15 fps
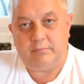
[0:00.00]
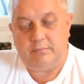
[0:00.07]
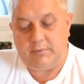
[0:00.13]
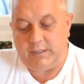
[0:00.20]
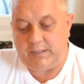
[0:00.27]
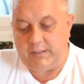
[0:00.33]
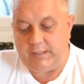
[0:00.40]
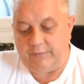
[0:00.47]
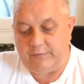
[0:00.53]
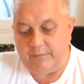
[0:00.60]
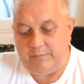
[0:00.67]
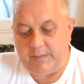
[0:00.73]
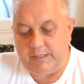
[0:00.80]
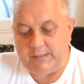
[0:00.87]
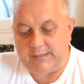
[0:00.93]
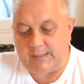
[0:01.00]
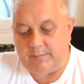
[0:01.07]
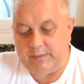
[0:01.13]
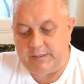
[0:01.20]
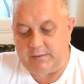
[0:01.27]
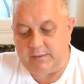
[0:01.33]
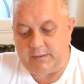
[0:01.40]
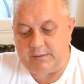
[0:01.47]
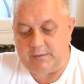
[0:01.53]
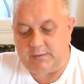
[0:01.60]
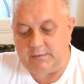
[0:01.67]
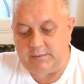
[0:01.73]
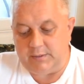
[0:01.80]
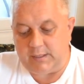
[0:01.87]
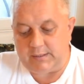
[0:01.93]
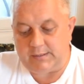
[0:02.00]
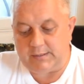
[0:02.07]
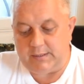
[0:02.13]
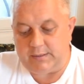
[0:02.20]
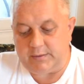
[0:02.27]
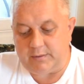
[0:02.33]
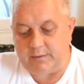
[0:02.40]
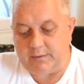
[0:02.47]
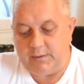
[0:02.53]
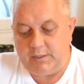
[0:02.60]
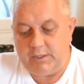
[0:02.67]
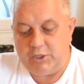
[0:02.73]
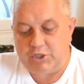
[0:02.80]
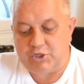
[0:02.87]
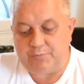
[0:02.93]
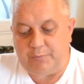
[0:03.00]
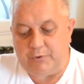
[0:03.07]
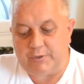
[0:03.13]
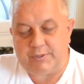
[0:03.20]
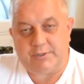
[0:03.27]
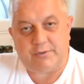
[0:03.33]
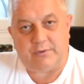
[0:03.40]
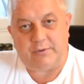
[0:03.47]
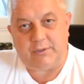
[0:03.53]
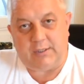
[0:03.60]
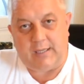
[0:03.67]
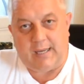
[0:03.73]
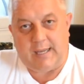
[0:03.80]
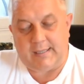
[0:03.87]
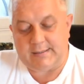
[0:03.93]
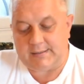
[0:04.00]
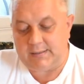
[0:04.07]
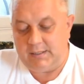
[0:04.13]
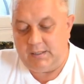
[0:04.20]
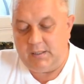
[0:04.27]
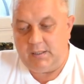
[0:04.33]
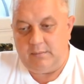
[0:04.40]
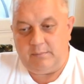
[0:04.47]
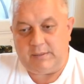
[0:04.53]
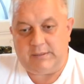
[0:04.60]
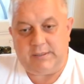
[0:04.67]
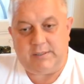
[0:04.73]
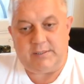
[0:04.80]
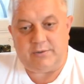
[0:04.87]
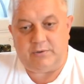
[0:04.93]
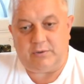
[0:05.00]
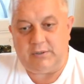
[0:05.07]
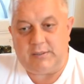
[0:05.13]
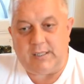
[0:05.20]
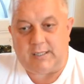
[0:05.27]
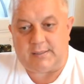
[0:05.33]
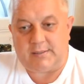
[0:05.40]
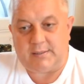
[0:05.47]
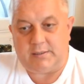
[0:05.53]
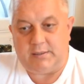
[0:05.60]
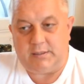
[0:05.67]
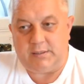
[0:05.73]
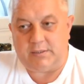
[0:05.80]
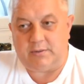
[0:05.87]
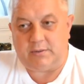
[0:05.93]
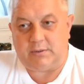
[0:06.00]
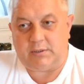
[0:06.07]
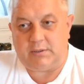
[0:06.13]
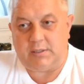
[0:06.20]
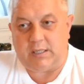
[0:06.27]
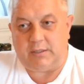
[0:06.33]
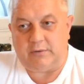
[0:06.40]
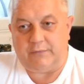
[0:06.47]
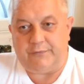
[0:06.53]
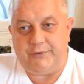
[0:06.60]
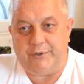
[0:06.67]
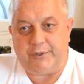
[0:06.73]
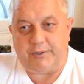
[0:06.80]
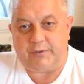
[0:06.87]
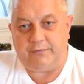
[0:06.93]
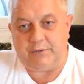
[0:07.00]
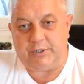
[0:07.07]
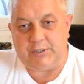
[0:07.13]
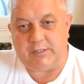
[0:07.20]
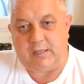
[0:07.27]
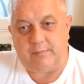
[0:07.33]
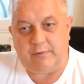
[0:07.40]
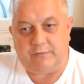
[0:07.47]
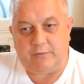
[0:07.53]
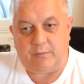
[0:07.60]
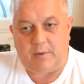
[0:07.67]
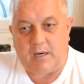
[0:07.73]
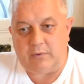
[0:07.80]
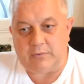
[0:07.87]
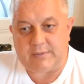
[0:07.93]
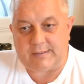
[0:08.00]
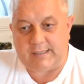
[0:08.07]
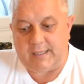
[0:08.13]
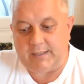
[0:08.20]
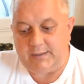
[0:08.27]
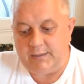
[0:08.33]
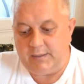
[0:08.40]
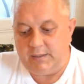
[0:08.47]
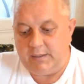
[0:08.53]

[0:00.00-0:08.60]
and they were made some little, little dots, little spots on the glass. But it is not dust, it is not kind of dirt which is coming from outside.